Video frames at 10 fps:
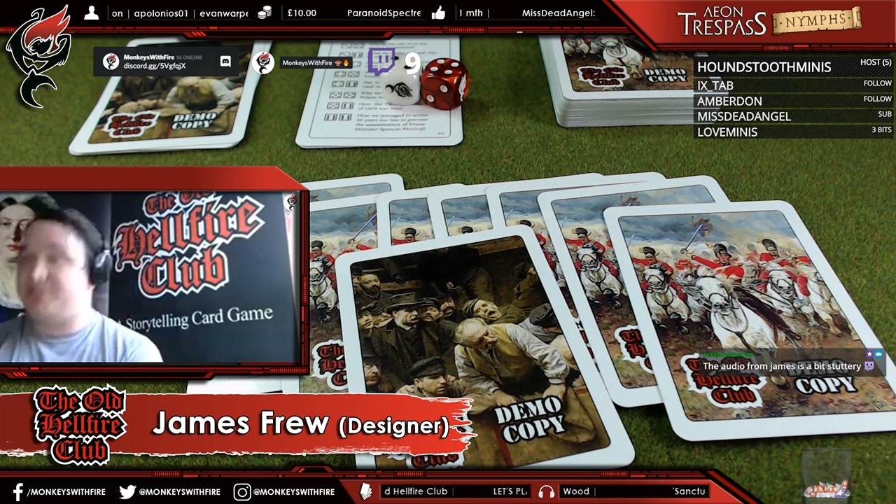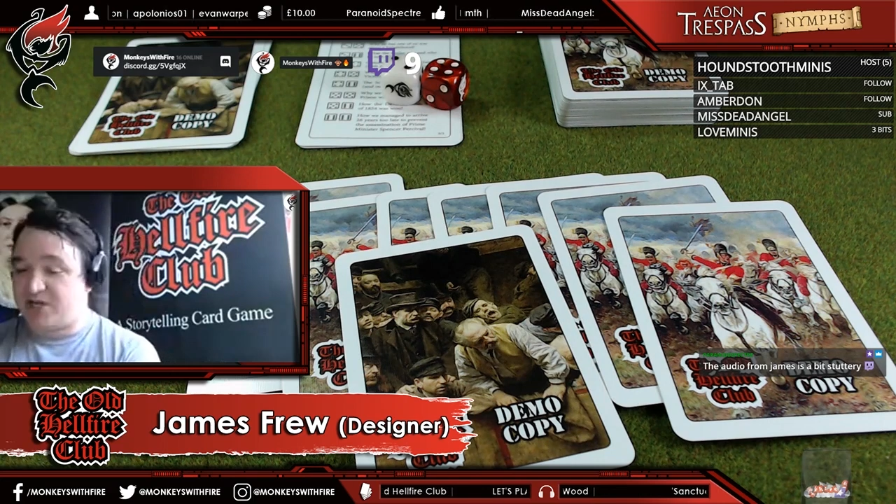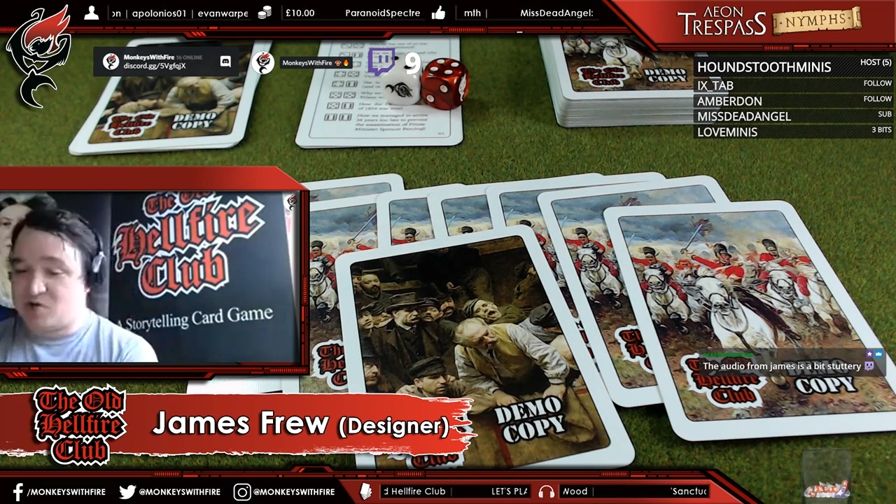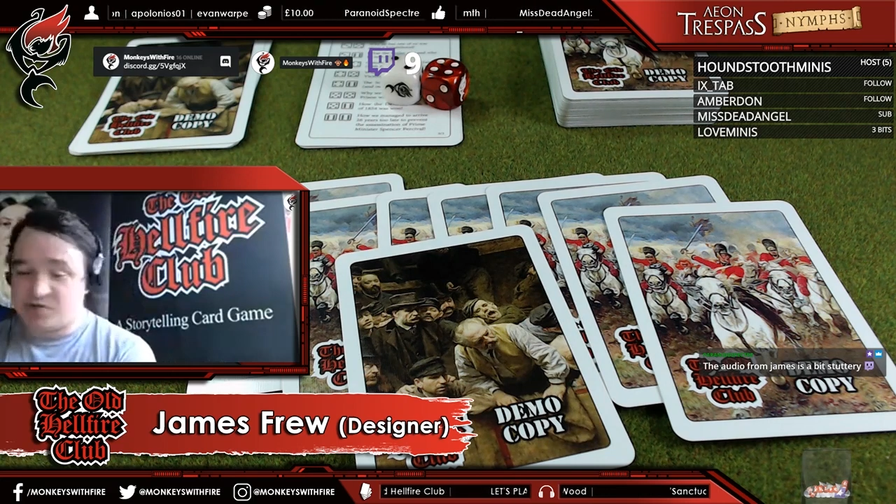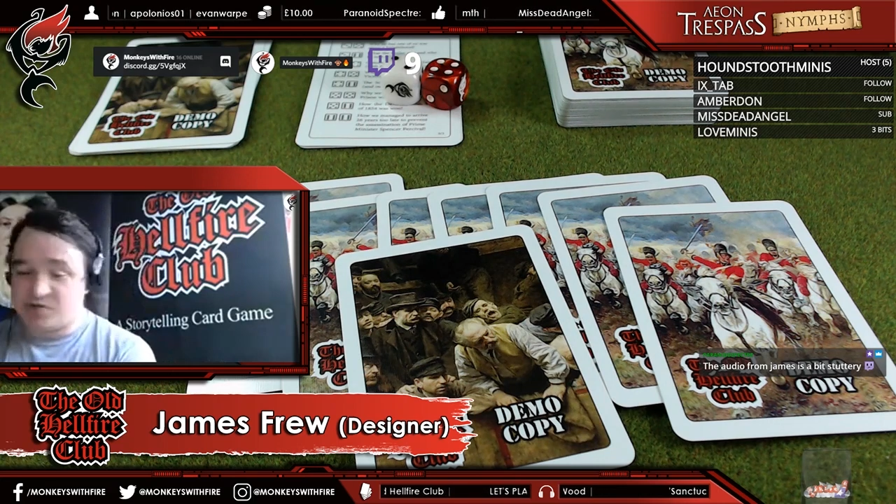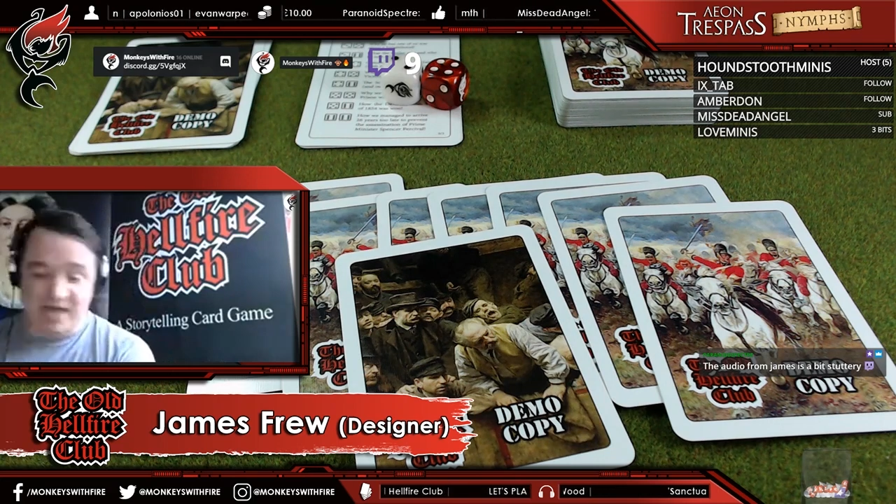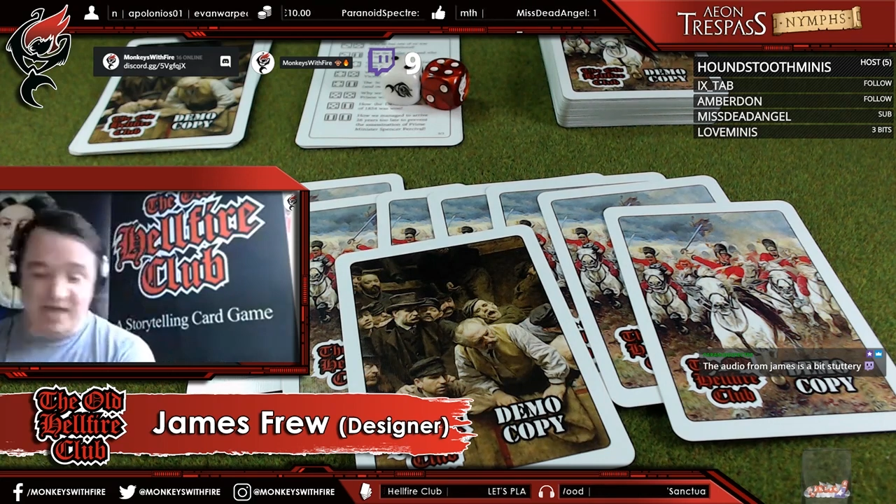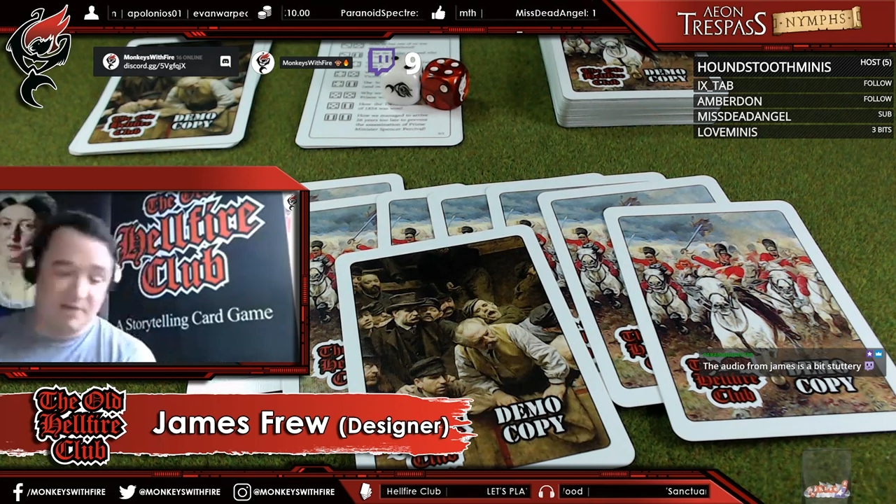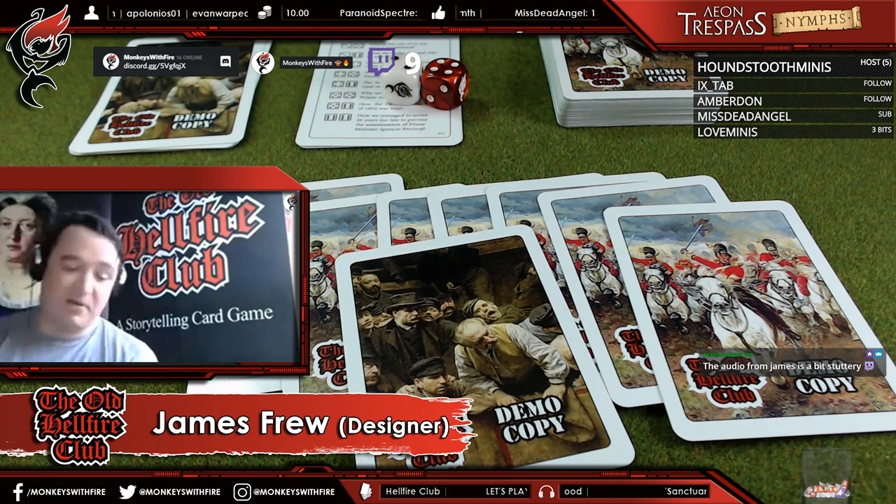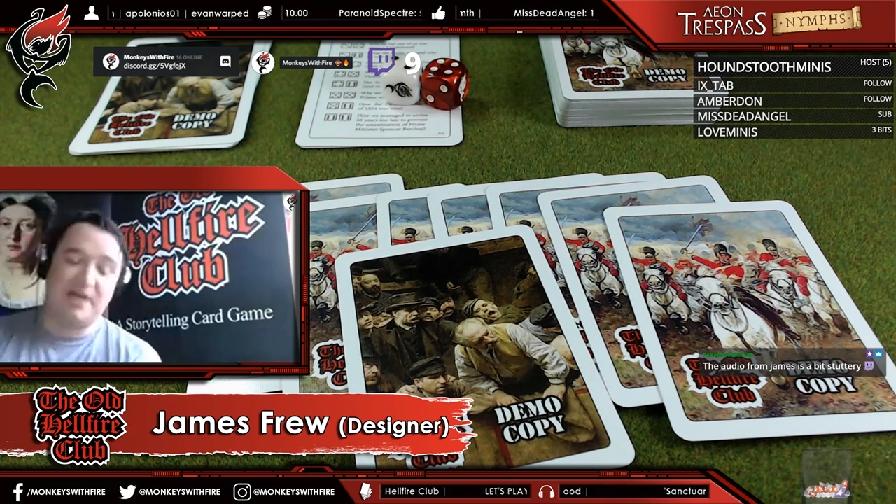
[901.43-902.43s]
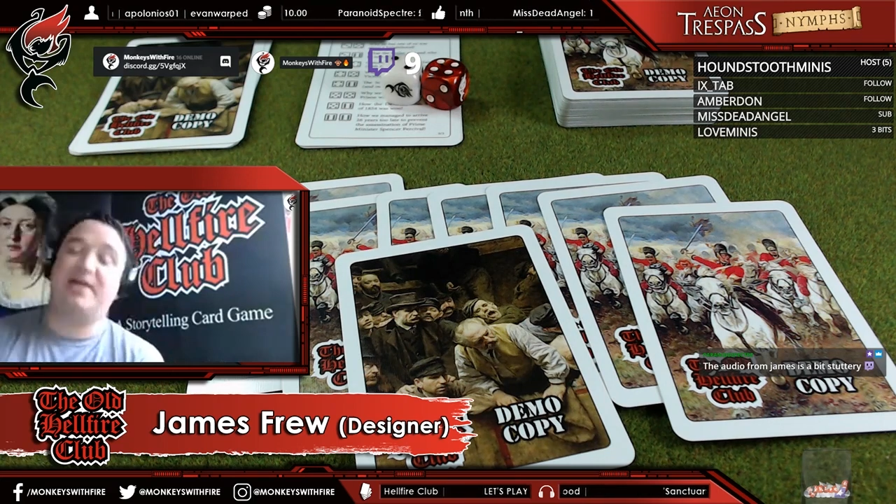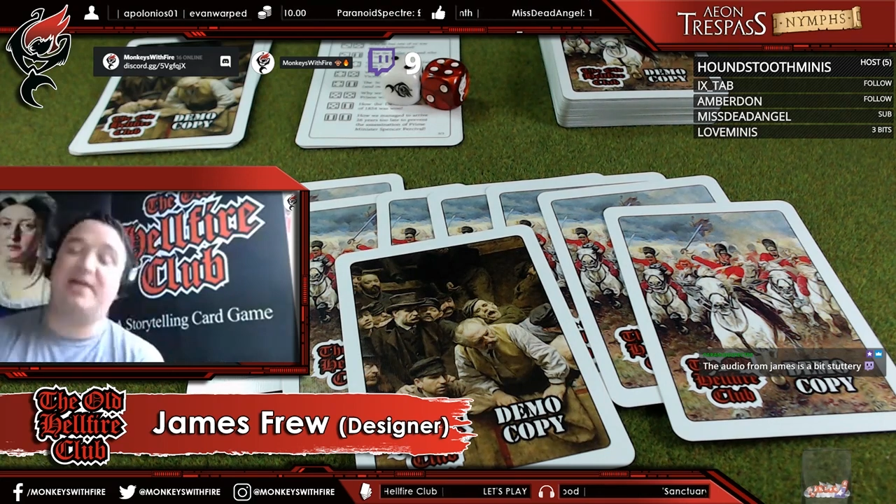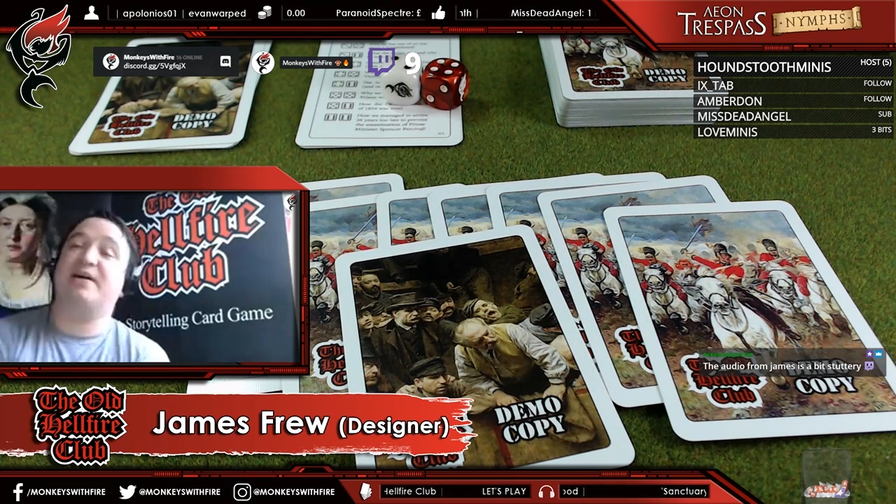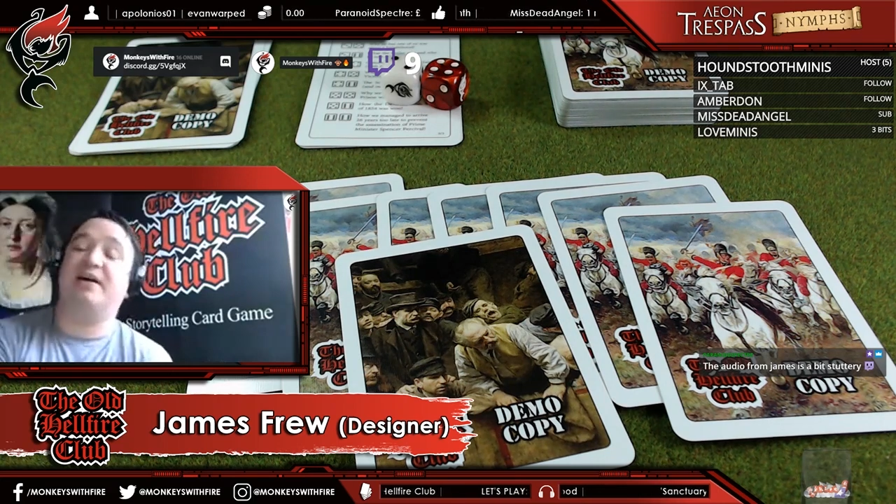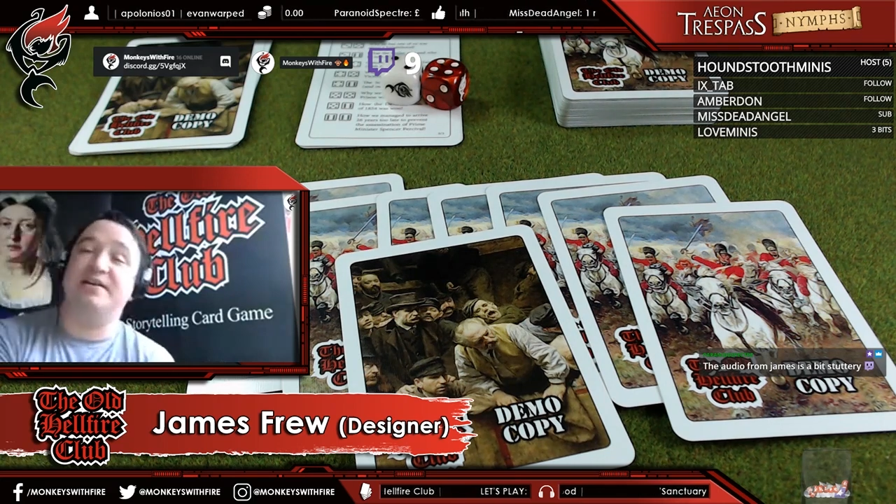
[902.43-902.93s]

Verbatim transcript: it. And if they do,